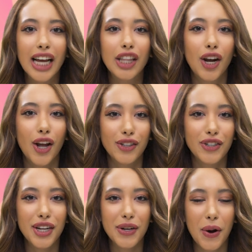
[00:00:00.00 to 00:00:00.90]
like the
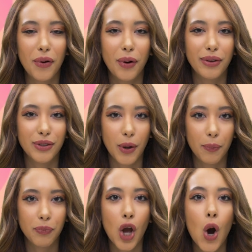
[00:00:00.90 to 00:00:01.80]
luxury cocoa
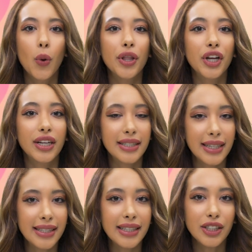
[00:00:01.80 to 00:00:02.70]
soap. With
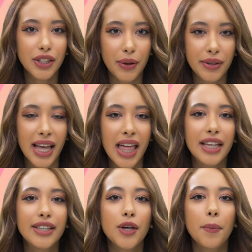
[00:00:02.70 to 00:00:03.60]
consistent use,
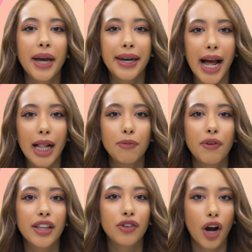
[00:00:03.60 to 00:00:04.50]
this soap can help
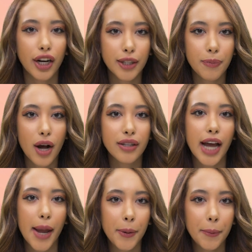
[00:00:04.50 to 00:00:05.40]
fade dark spots,
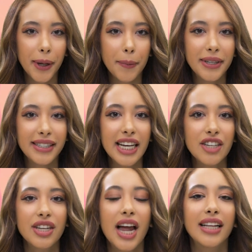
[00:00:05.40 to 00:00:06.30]

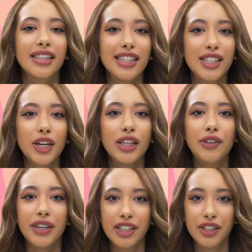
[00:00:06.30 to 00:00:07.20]
hyperpigmentation, and
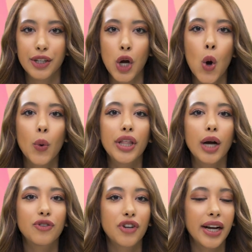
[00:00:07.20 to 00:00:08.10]
discoloration
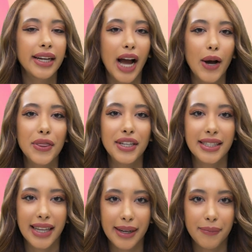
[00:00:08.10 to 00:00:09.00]
without drying out the
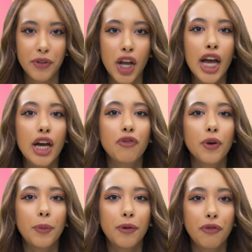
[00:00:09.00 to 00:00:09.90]
skin. If
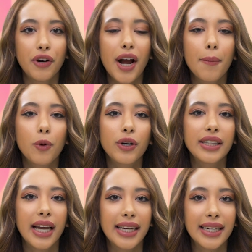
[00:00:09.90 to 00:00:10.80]
you prefer a more
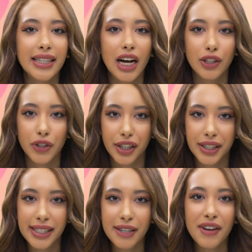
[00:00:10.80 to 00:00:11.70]
delicate
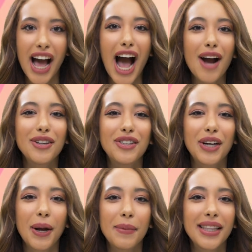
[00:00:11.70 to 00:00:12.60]
alternative, I would
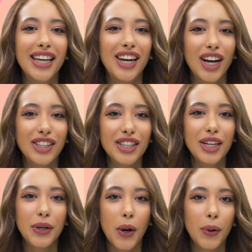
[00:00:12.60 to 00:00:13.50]
recommend the
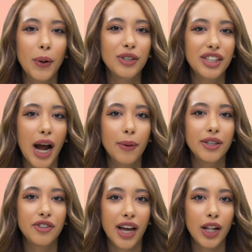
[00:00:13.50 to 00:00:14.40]
Luxury Coco Shower
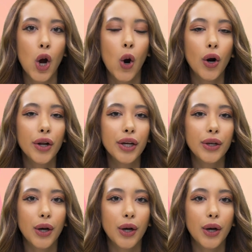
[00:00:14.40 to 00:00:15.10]
Gel or the